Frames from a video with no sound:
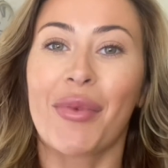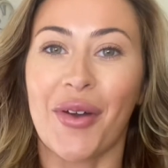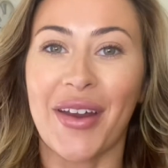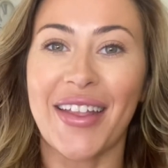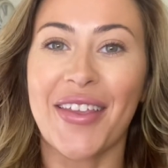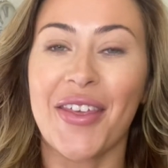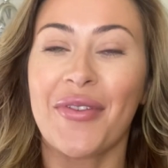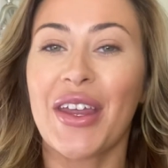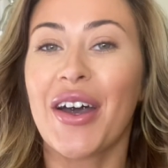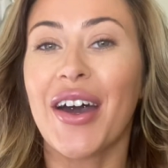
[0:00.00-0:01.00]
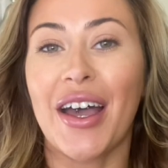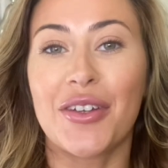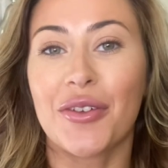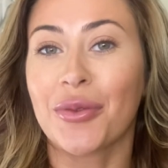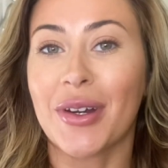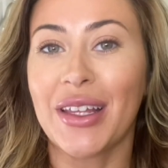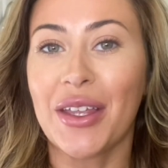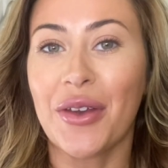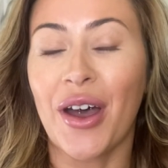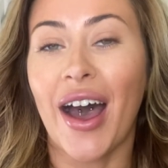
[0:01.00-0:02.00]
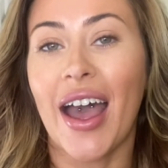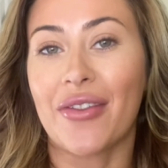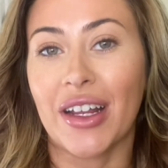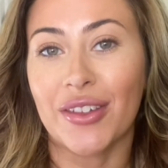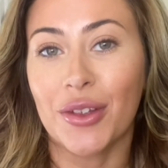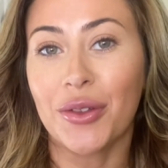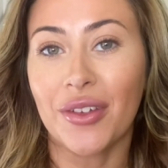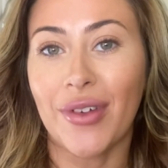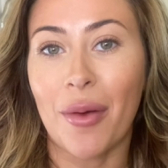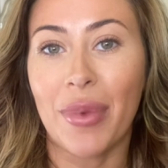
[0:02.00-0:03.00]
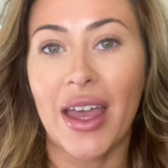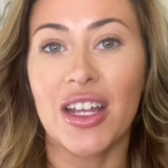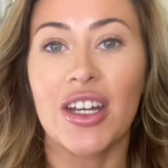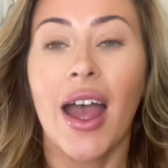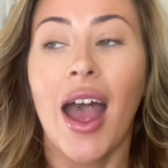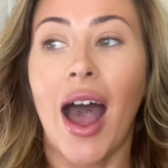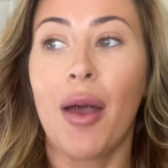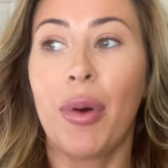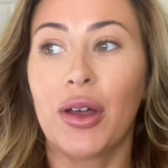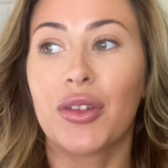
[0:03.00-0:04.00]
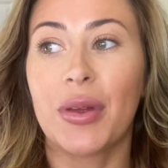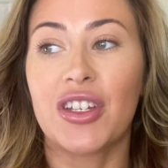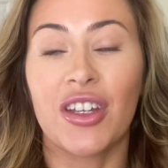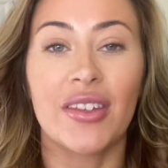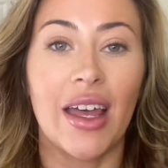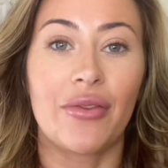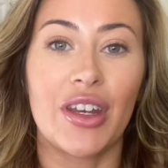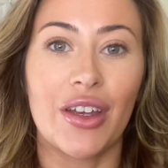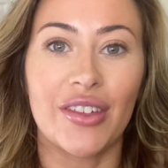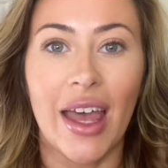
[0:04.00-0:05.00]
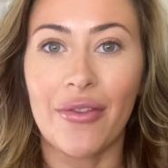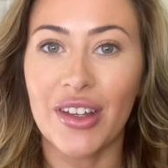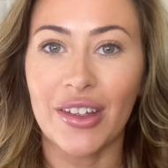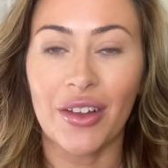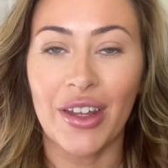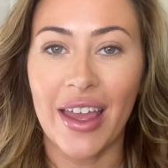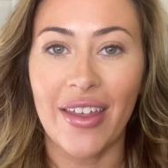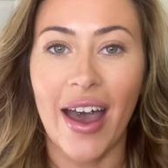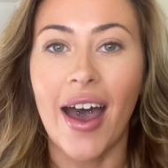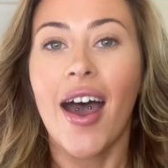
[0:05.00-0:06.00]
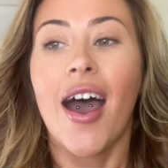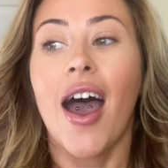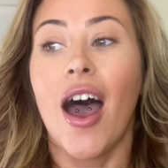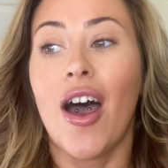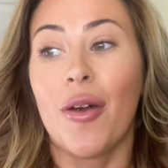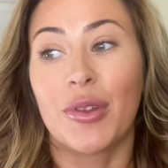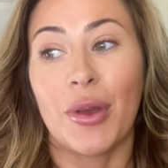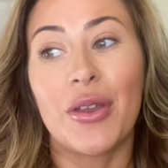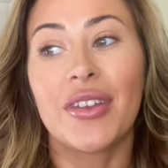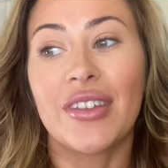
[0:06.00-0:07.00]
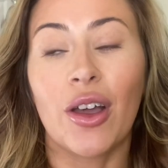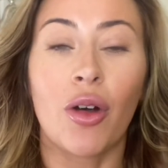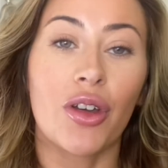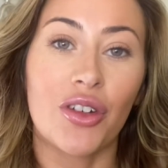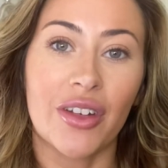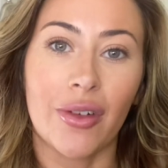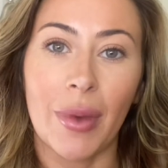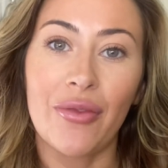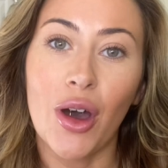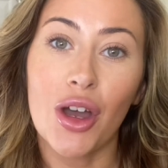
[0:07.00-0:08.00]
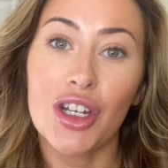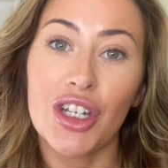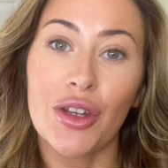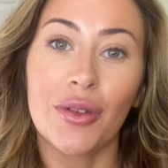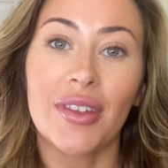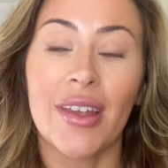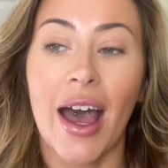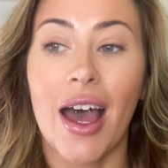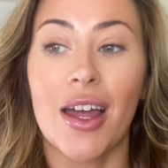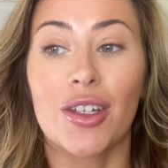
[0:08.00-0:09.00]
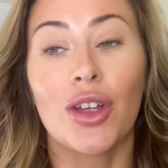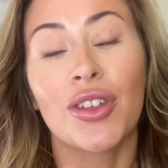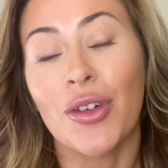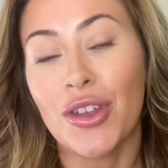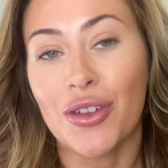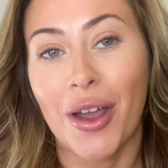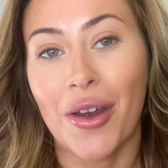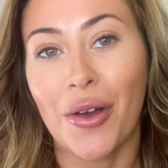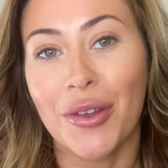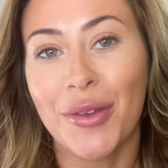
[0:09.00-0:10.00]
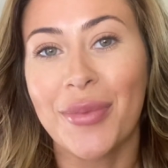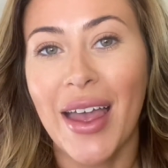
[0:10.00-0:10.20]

before I get into the video, I do just want to let you know I have an exclusive fan page. I post pictures and videos every single day there. Um, it's where you can see all the content from my photo shoots and lots of other try on hauls.